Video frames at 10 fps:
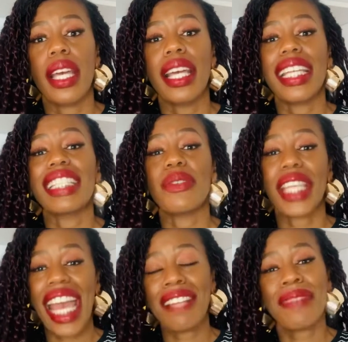You
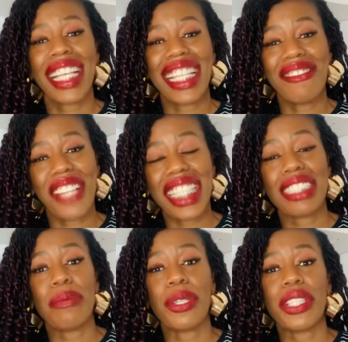can be
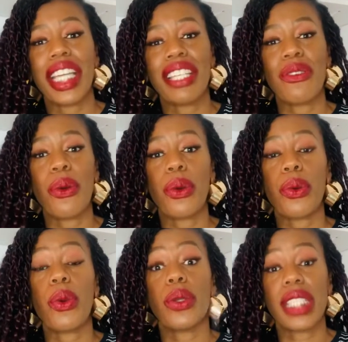flexible in your
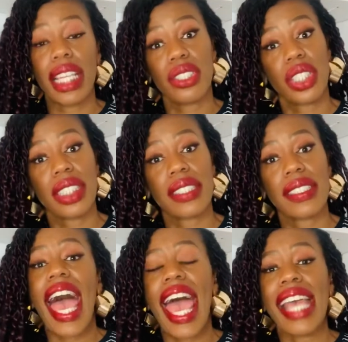quotations
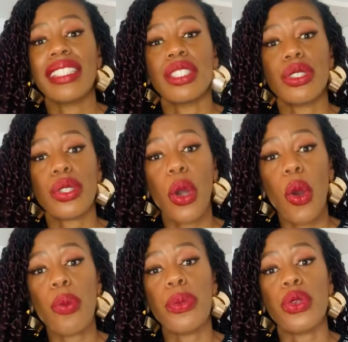and
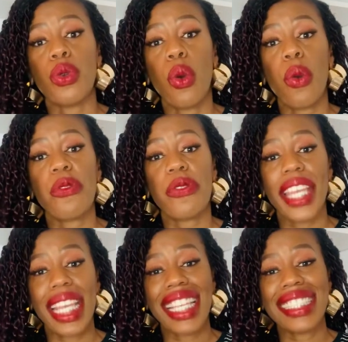scope your
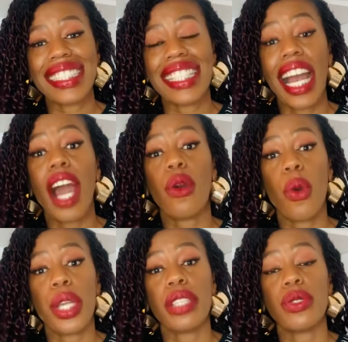fees
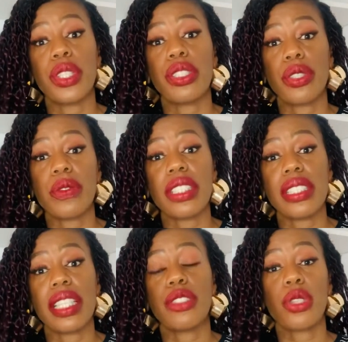according to the services
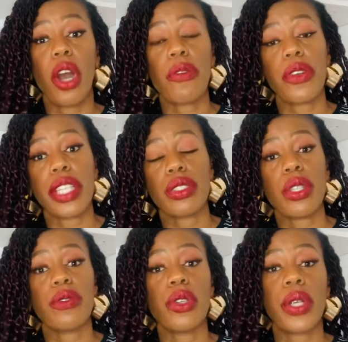that you're offering. So
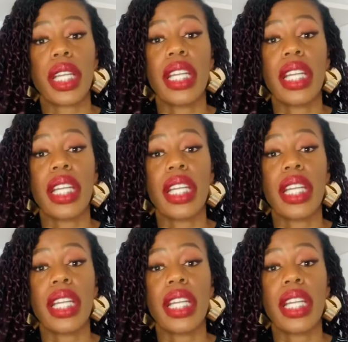if you're an